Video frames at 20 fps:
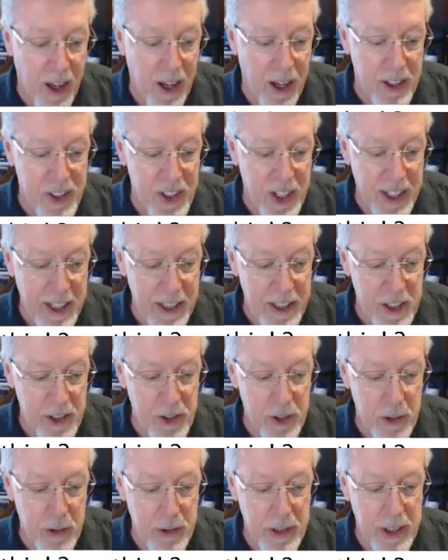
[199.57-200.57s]
A second
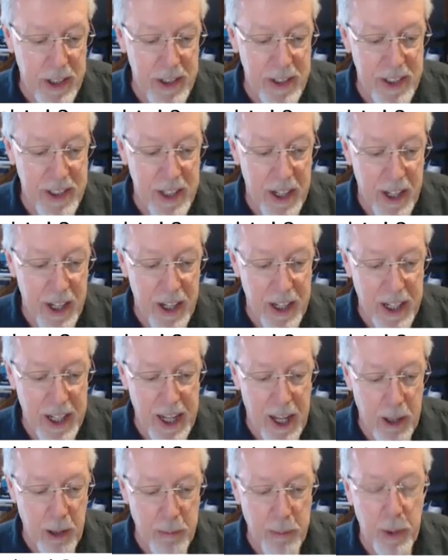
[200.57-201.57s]
issue is
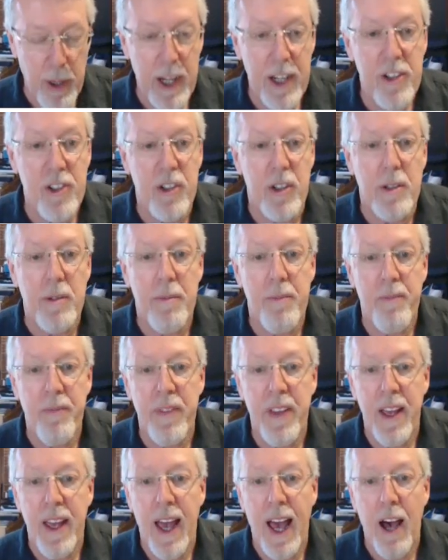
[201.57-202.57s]
calibration.
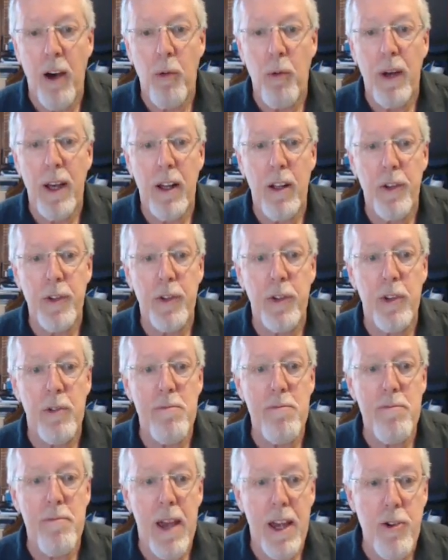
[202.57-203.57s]
How well do the
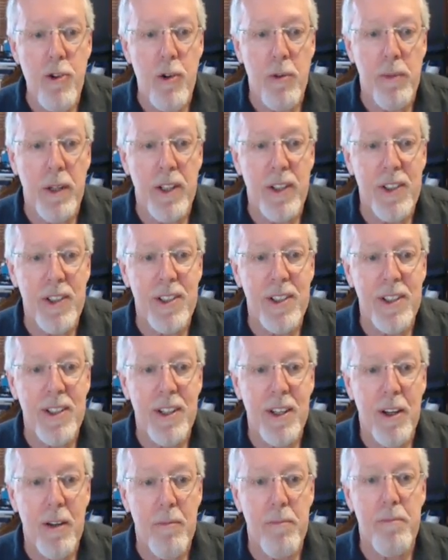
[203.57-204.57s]
measurements
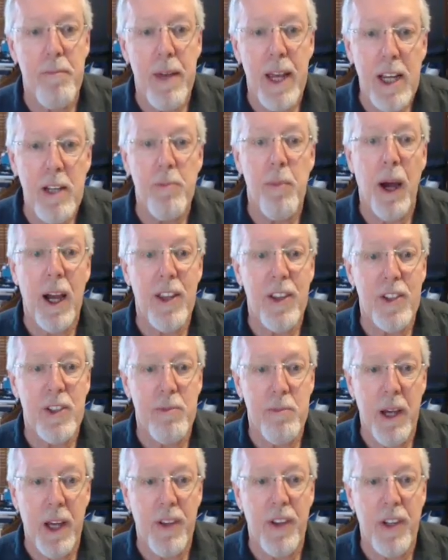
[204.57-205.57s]
made by
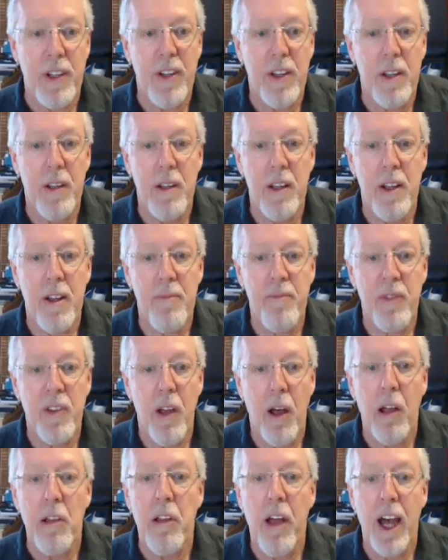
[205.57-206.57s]
this method
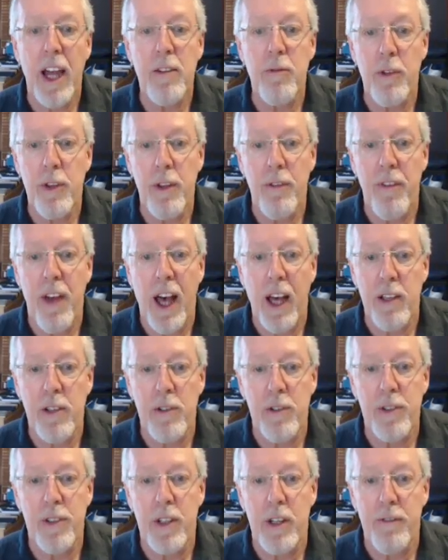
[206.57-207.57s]
align with the
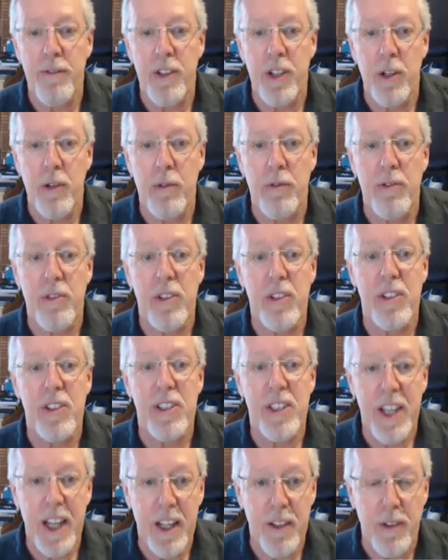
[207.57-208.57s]
values of known
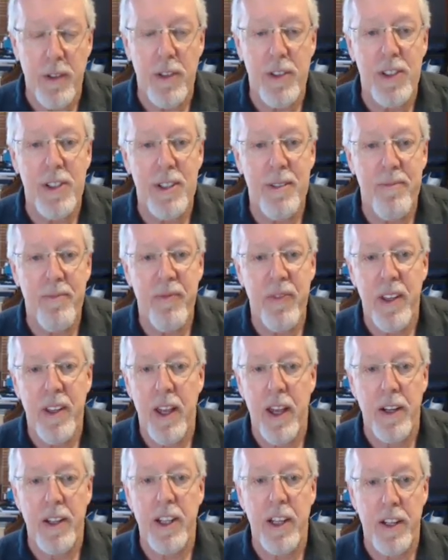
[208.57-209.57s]
standards?
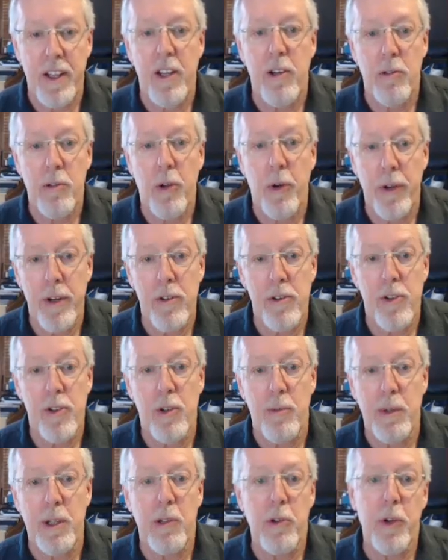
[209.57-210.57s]
And again, here lawyers
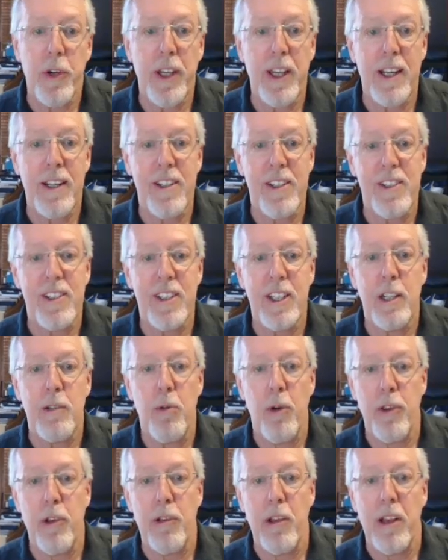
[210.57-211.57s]
should be looking to see
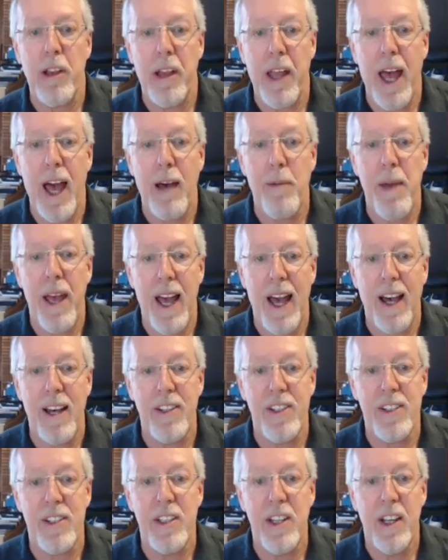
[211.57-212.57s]
whether the lab
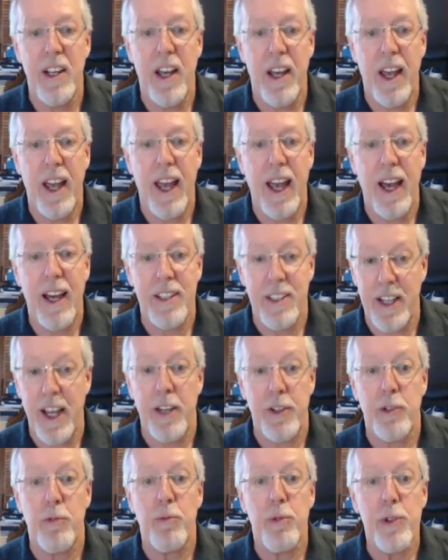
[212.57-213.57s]
has
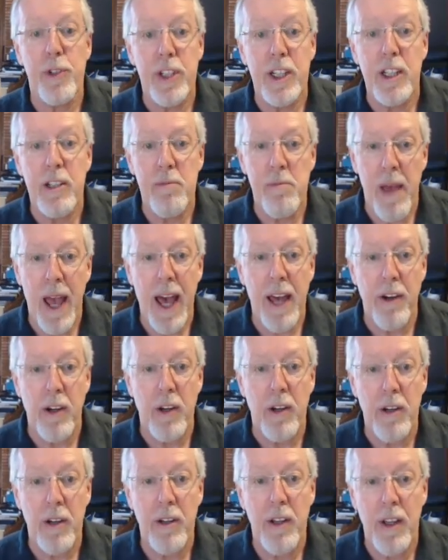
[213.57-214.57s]
as a routine
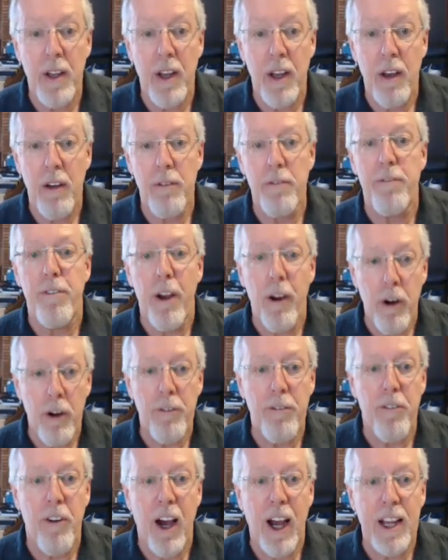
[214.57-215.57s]
matter,
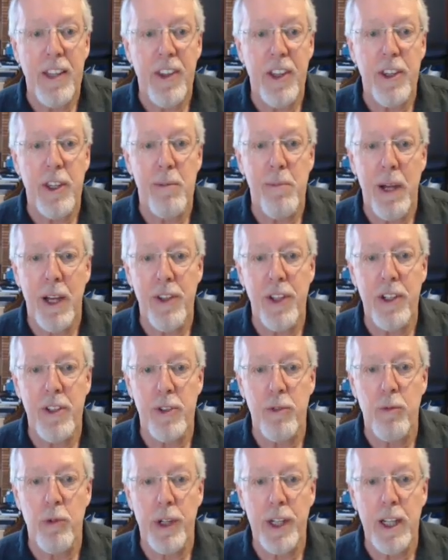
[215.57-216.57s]
verified that the method
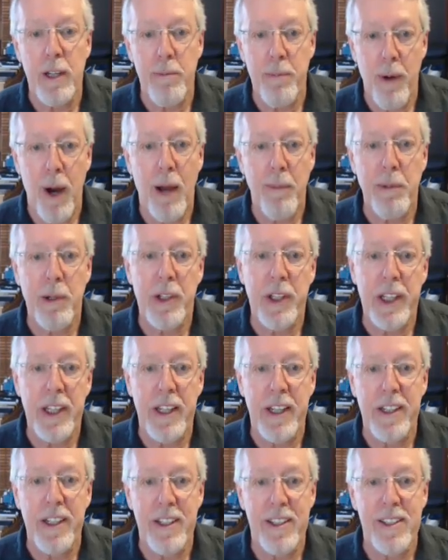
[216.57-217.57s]
is working
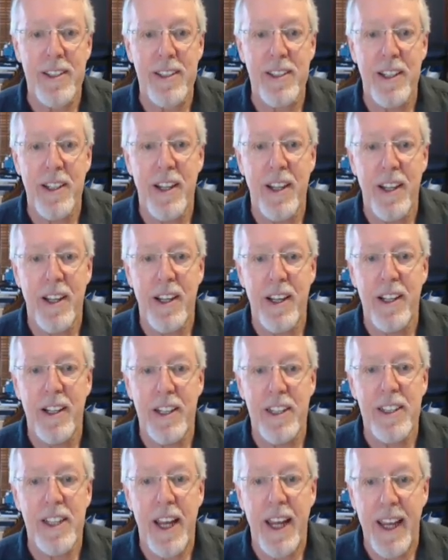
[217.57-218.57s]
properly in its
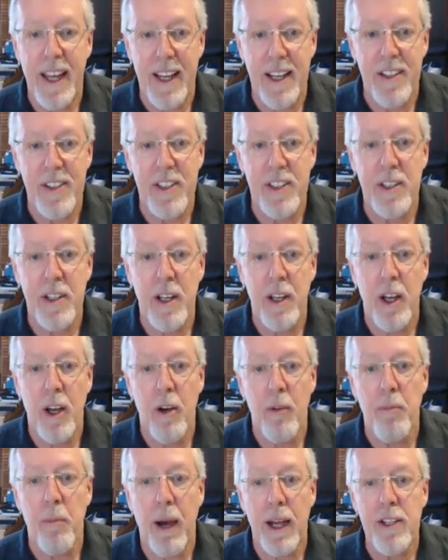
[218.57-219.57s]
hands
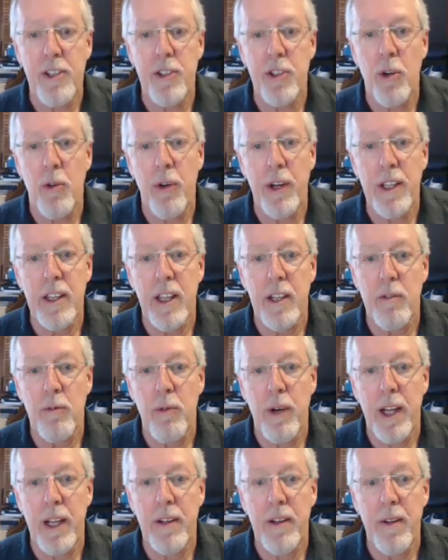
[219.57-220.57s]
by showing that
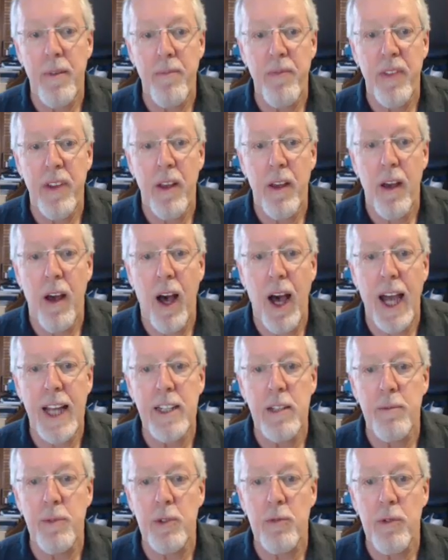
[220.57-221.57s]
when
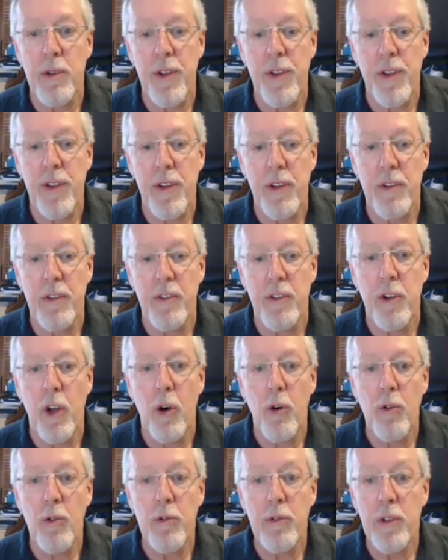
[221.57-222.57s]
items with
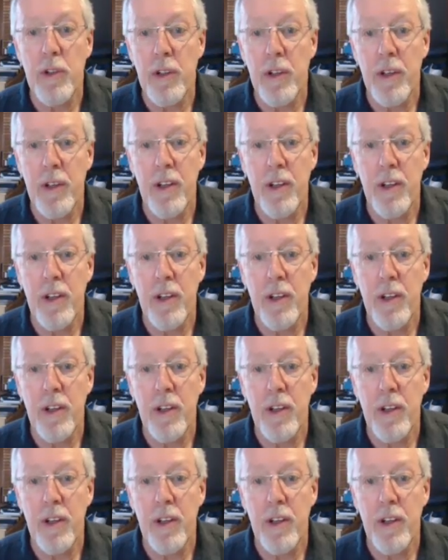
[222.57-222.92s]
known